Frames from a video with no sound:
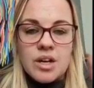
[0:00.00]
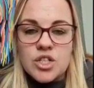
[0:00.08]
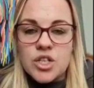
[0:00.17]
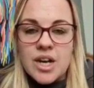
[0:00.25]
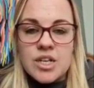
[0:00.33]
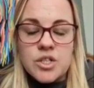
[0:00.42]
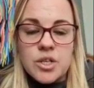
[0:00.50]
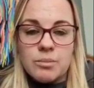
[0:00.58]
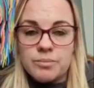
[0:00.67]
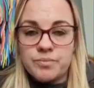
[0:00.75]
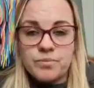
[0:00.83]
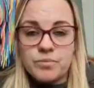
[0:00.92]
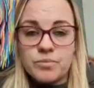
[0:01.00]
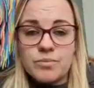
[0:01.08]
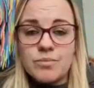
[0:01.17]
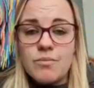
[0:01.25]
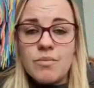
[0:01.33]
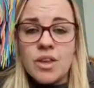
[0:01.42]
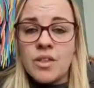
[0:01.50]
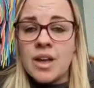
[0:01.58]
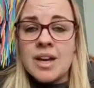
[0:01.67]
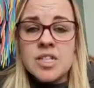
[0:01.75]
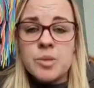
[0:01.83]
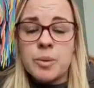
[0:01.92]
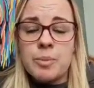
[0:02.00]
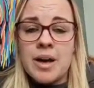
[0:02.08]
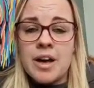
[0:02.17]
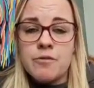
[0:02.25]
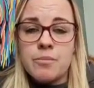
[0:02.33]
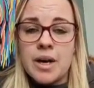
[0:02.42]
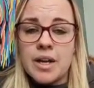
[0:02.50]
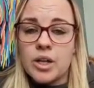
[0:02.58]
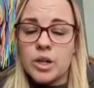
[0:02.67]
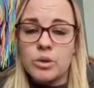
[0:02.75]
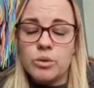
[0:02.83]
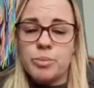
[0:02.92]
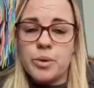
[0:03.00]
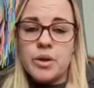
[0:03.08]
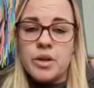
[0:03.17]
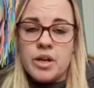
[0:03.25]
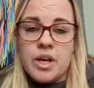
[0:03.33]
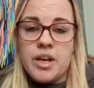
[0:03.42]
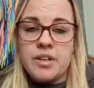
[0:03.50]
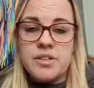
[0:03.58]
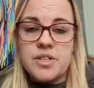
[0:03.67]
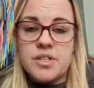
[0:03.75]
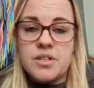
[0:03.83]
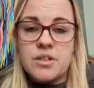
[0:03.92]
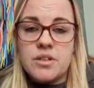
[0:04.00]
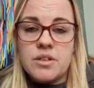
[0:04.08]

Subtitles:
I charge them that to be part of my club, and